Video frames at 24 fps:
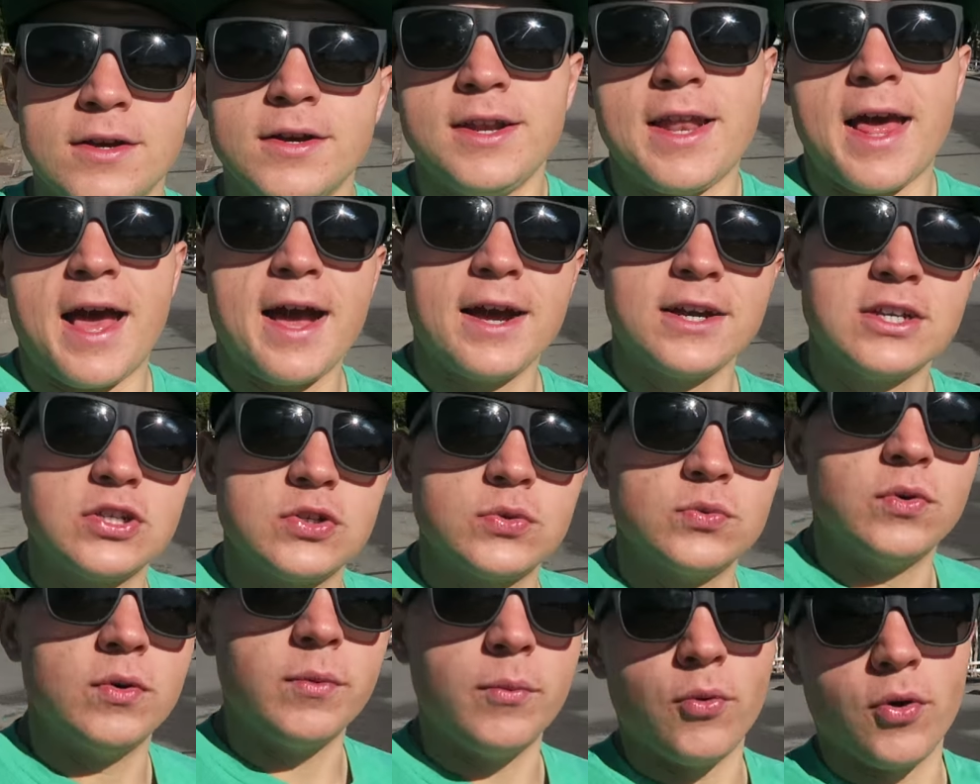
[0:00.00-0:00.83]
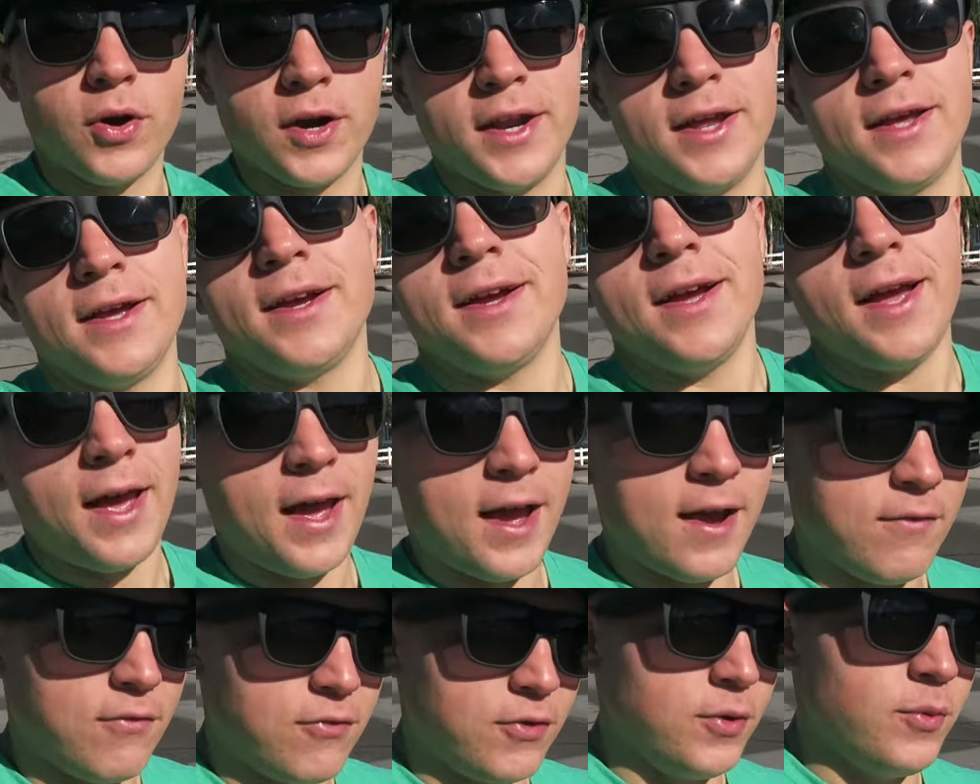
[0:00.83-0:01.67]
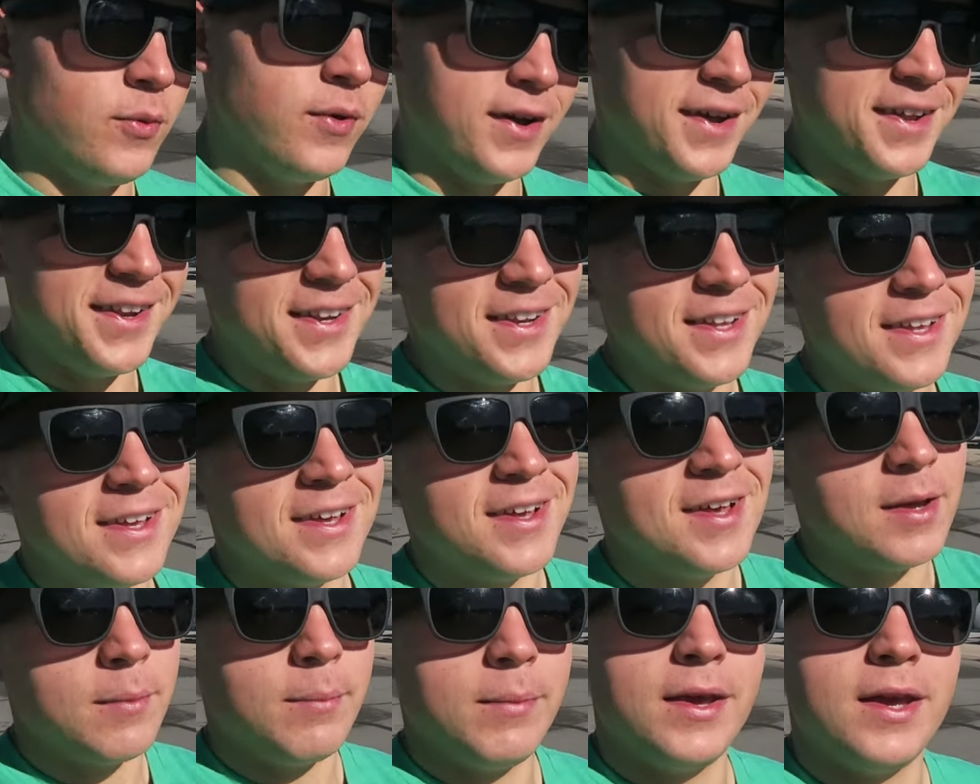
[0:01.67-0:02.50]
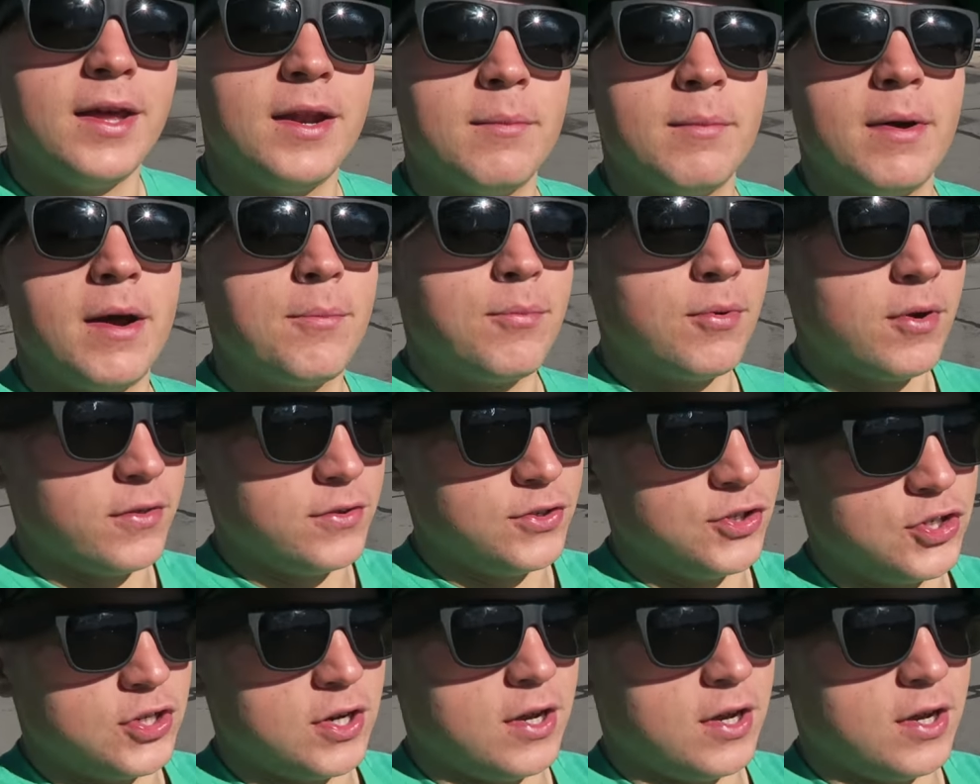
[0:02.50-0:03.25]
Good actual morning, everyone. Me and my brother